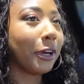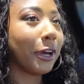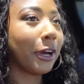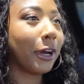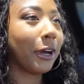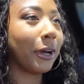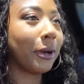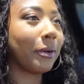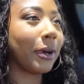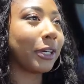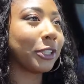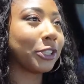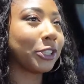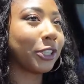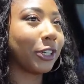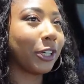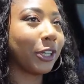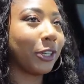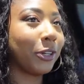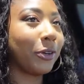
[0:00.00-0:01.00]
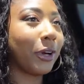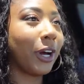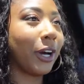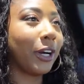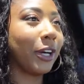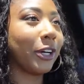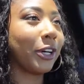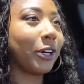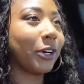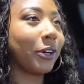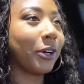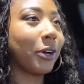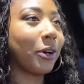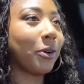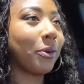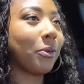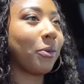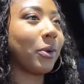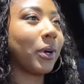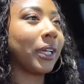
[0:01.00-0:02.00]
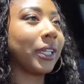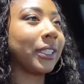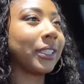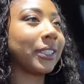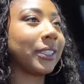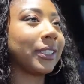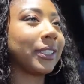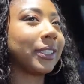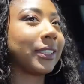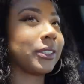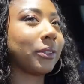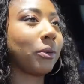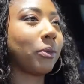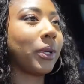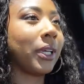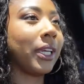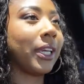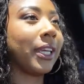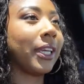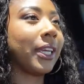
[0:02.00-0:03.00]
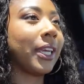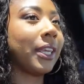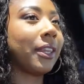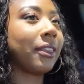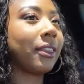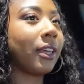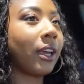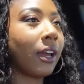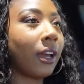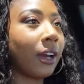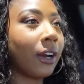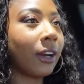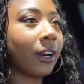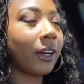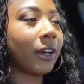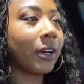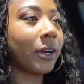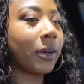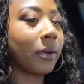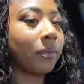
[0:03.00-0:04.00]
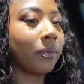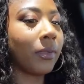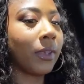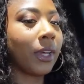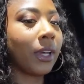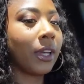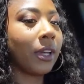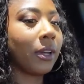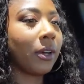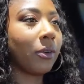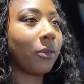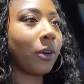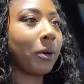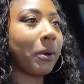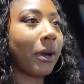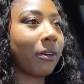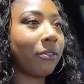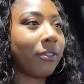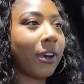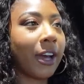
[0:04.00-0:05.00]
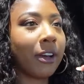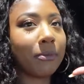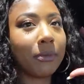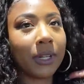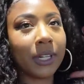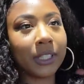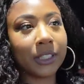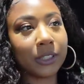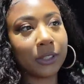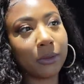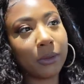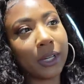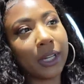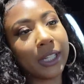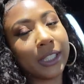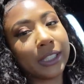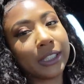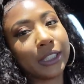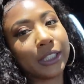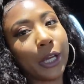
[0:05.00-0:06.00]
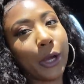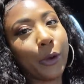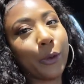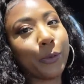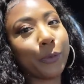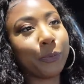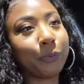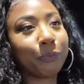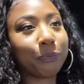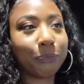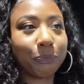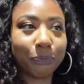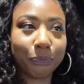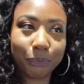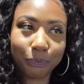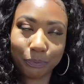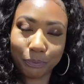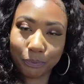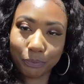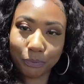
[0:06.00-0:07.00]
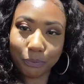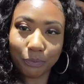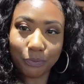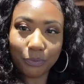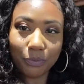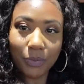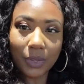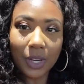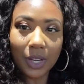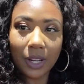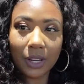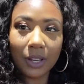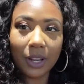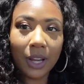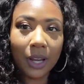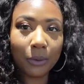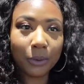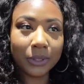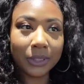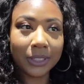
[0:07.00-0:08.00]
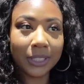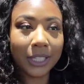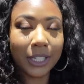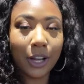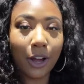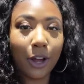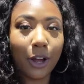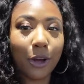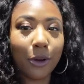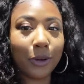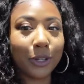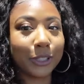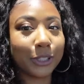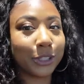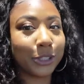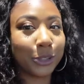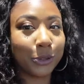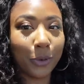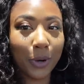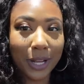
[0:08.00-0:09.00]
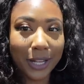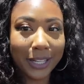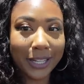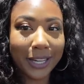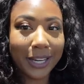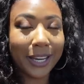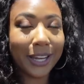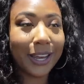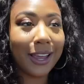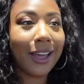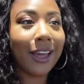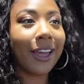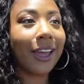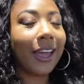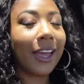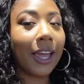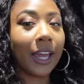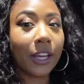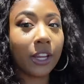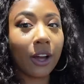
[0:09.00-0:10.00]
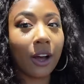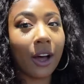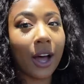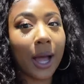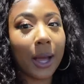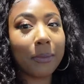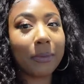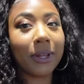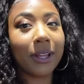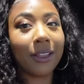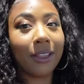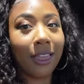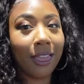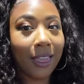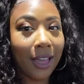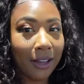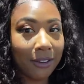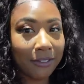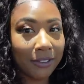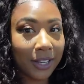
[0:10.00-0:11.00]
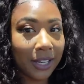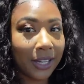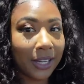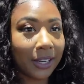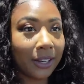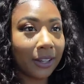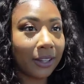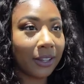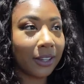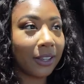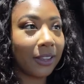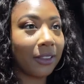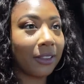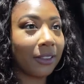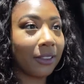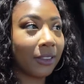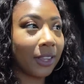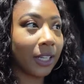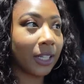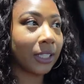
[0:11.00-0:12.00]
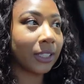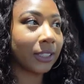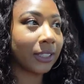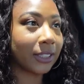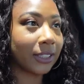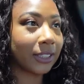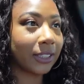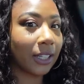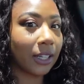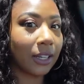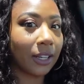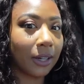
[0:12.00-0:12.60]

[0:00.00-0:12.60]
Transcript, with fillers: I'll show you her once we get there. We're about 5 minutes away, so I will see y'all shortly. And y'all, I'm loving this